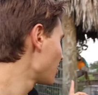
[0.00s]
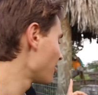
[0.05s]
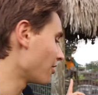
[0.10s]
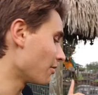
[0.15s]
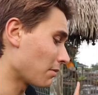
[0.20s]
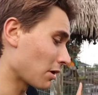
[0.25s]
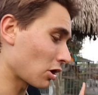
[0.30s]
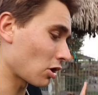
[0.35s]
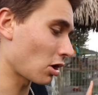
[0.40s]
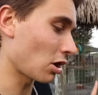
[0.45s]
the
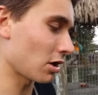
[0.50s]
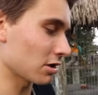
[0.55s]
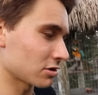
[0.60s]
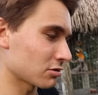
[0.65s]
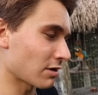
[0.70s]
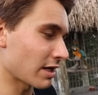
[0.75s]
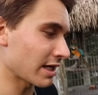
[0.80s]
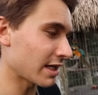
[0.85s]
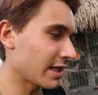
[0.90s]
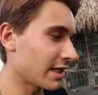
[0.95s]
macaws
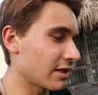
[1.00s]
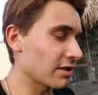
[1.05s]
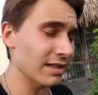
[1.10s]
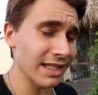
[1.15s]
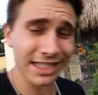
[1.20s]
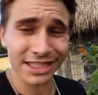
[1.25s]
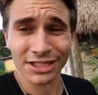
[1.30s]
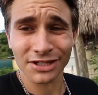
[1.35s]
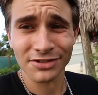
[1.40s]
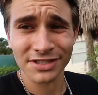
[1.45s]
right here.
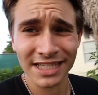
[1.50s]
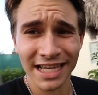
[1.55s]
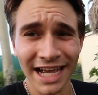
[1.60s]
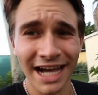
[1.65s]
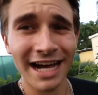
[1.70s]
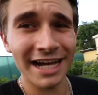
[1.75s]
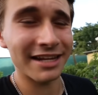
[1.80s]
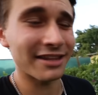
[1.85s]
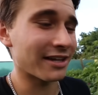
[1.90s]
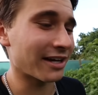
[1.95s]
Let's go say
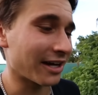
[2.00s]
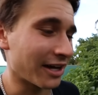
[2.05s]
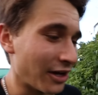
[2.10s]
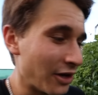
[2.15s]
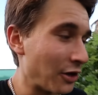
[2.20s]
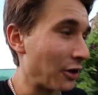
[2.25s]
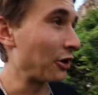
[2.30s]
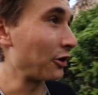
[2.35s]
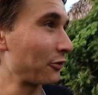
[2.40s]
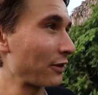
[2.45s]
hi to the
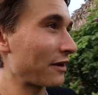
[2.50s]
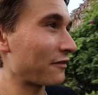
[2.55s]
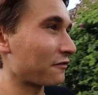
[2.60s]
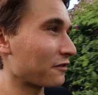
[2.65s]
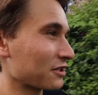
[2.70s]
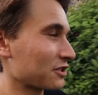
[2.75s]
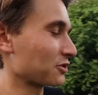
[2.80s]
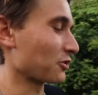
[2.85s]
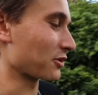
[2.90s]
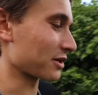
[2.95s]

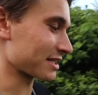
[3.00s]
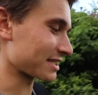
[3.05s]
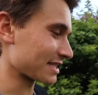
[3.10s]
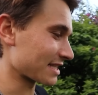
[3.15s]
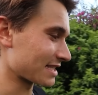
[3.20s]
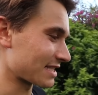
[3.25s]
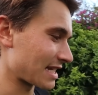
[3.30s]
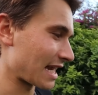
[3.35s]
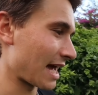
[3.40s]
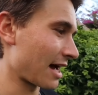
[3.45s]
redfoot
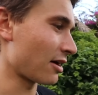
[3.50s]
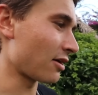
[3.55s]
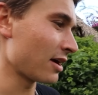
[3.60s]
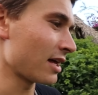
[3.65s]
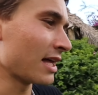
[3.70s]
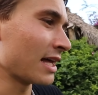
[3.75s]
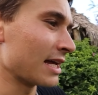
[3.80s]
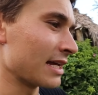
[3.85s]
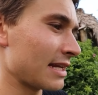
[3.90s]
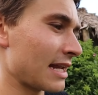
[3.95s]
tortoises now.
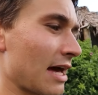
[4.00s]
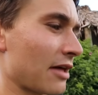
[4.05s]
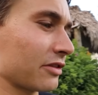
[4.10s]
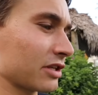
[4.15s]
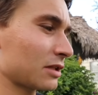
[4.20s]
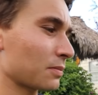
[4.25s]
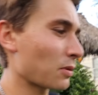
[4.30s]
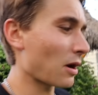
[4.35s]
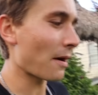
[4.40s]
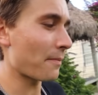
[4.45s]
Now
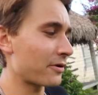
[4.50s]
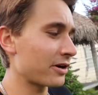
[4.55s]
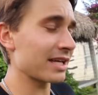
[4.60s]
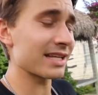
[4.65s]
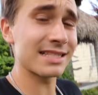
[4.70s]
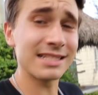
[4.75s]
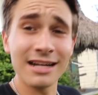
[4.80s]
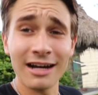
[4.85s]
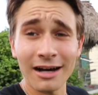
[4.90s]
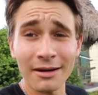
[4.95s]
this property
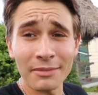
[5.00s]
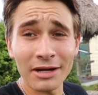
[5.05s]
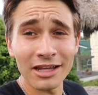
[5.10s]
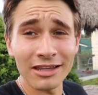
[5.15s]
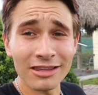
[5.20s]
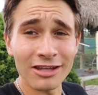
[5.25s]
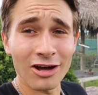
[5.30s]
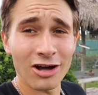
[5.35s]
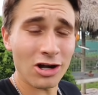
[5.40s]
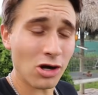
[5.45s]
has come a
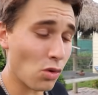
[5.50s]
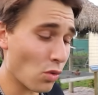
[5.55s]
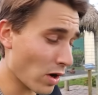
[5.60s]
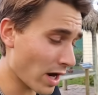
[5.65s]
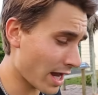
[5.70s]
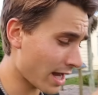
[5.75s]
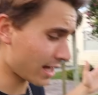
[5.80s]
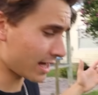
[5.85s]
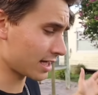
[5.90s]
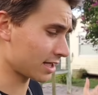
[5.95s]
long
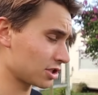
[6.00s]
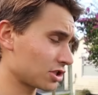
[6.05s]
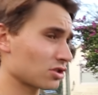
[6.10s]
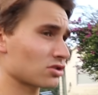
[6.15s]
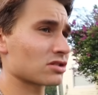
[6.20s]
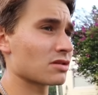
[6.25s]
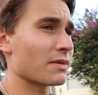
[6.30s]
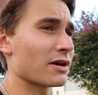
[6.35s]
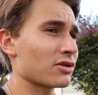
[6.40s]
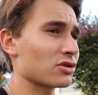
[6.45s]
way in
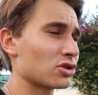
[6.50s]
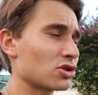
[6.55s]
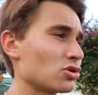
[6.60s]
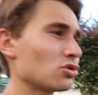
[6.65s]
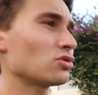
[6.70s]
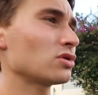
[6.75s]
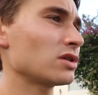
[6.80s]
just about 2